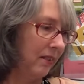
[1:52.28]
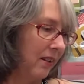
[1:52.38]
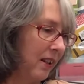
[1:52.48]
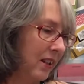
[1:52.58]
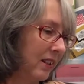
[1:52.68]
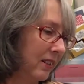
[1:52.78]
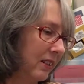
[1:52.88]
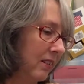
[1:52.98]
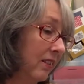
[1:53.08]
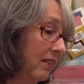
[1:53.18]
And
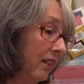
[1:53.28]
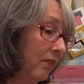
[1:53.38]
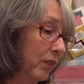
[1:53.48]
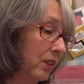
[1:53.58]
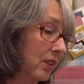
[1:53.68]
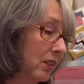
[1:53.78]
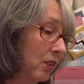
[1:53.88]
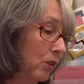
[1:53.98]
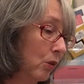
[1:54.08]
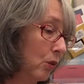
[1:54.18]
I love it, it's so
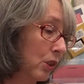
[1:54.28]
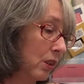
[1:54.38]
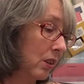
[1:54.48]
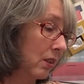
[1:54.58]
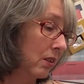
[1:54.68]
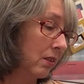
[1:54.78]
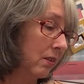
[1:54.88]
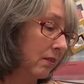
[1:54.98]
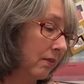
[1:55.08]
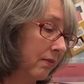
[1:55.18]
gorgeous.
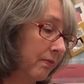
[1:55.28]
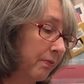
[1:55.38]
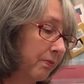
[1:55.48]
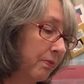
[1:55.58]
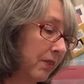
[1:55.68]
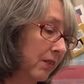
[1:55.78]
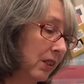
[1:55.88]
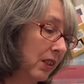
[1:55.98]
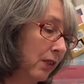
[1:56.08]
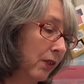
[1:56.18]

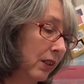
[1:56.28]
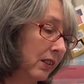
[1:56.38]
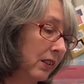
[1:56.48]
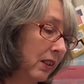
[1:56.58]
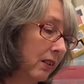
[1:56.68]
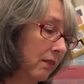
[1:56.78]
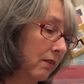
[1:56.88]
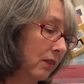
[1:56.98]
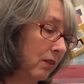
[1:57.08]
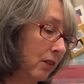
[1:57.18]
Let's see if I can see it.
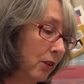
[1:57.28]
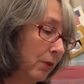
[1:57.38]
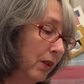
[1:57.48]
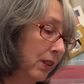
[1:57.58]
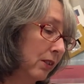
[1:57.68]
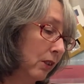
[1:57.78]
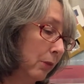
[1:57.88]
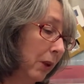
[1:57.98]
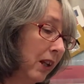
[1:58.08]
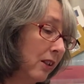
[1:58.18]
I know where it is on
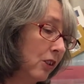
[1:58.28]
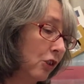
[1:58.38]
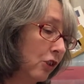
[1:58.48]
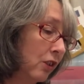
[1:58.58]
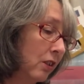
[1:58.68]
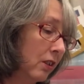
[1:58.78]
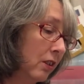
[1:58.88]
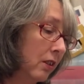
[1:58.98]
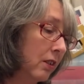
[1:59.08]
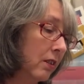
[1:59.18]
the page,
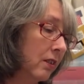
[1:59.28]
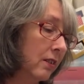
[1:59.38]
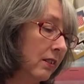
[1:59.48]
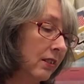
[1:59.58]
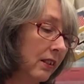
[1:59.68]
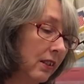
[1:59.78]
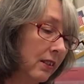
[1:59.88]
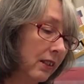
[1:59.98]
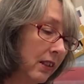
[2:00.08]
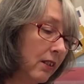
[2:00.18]
just can't
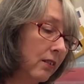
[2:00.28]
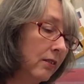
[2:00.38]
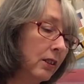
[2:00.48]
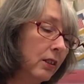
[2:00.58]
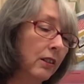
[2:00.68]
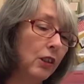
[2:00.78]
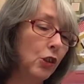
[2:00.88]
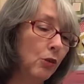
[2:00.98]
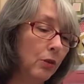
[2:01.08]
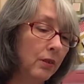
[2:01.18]
see it on the
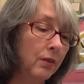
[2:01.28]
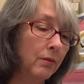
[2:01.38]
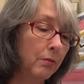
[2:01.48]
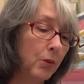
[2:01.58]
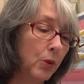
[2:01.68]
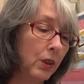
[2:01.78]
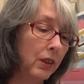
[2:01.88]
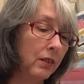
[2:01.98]
actual book.